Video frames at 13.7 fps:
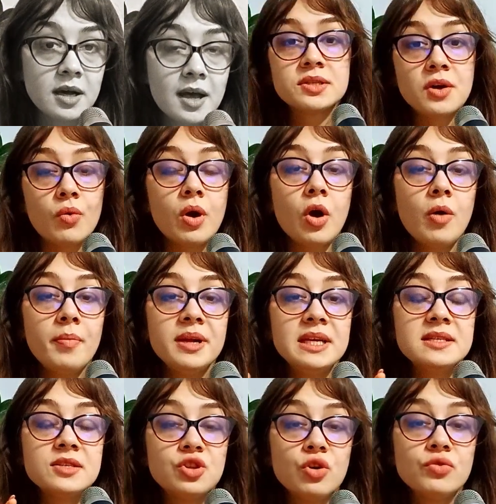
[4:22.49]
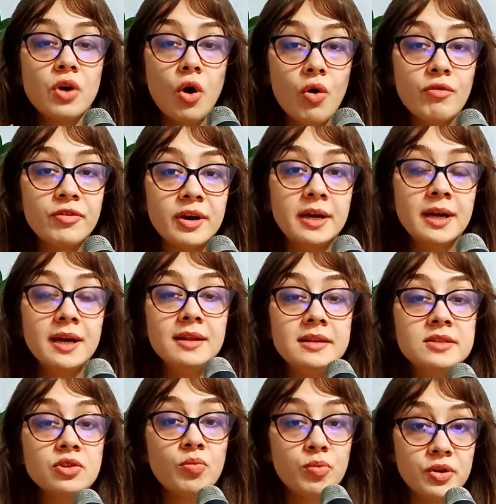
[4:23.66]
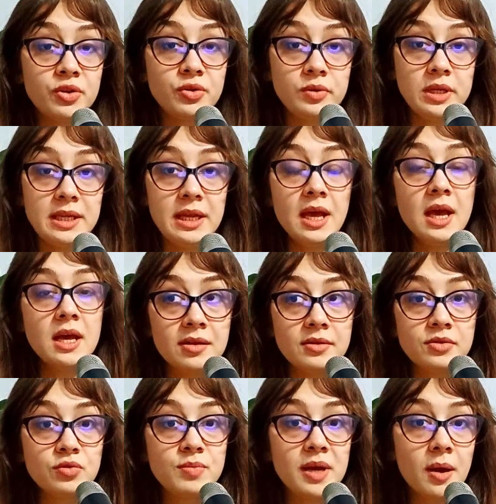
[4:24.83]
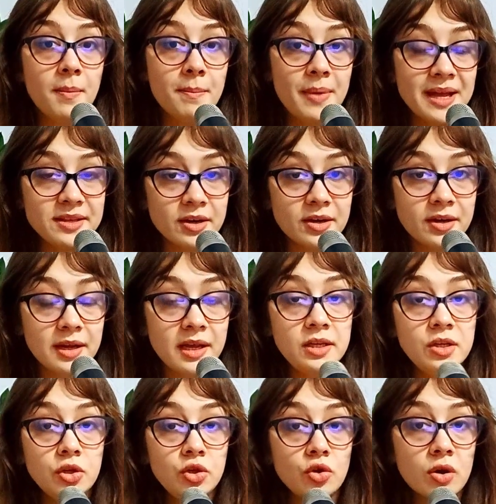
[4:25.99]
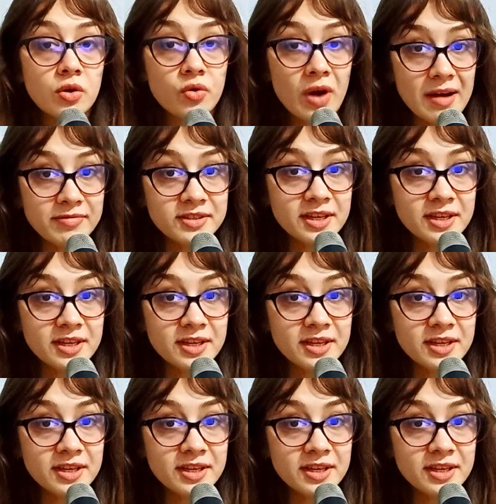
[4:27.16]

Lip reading: So companies don't offer this opportunity to become better in your craft.